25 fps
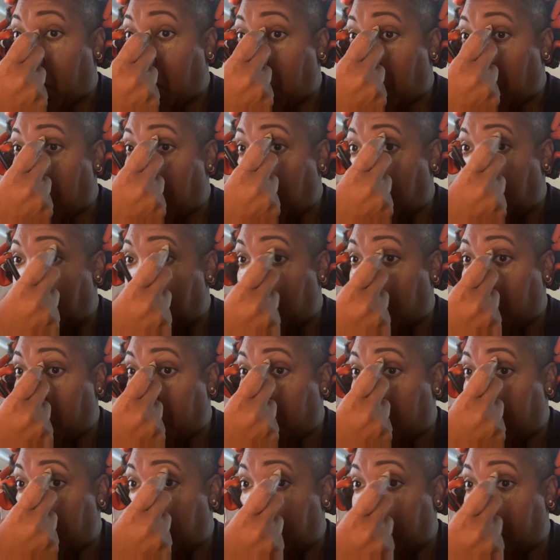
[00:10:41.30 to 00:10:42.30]
looking a
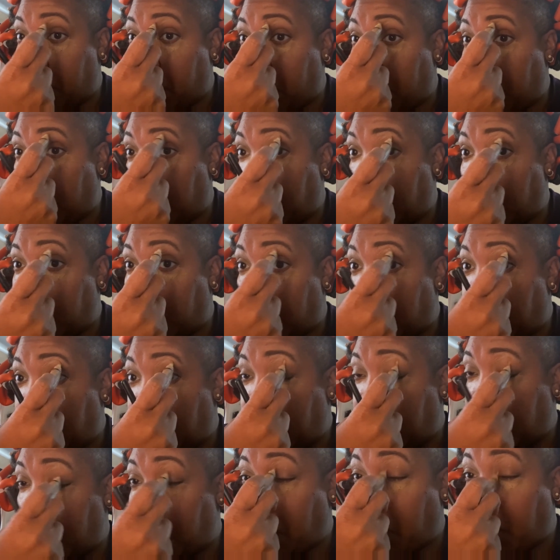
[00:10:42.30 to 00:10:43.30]
little dark.
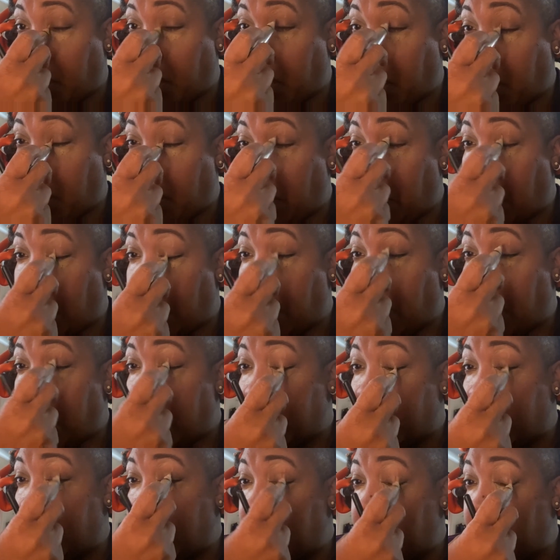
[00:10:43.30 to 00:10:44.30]

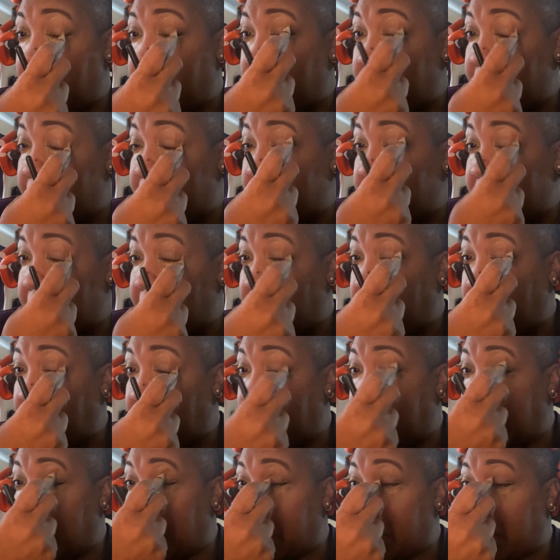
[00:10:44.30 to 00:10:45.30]
So I'm gonna just go ahead
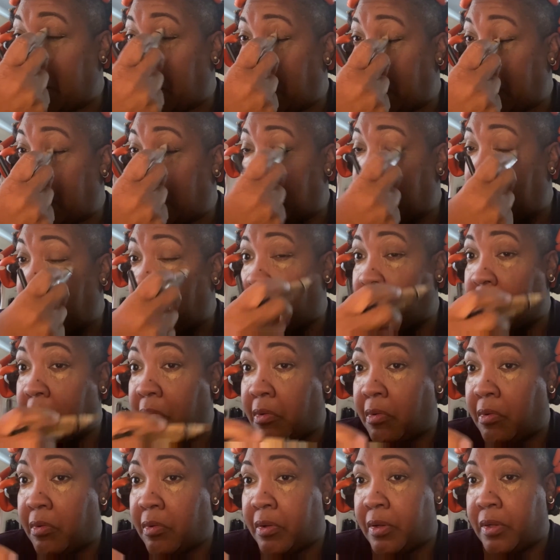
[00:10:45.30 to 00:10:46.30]
and just handle that whole
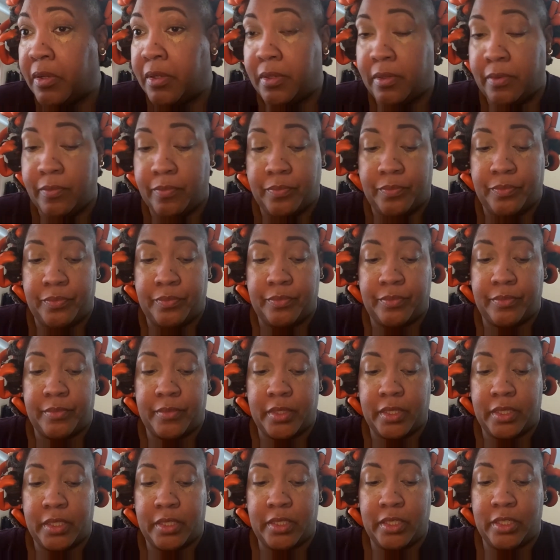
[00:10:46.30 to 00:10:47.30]

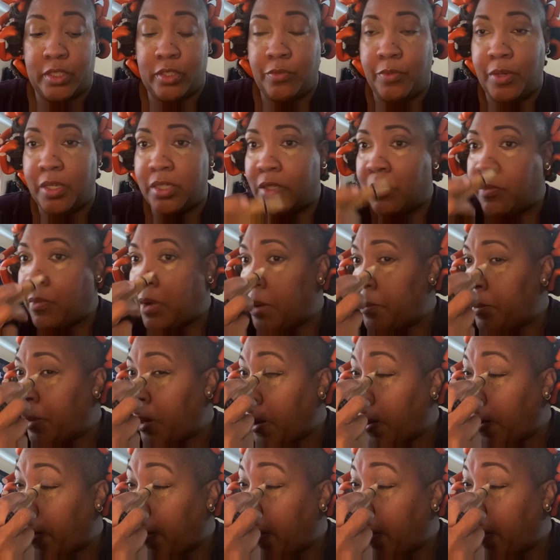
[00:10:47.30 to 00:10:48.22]
situation while I'm here.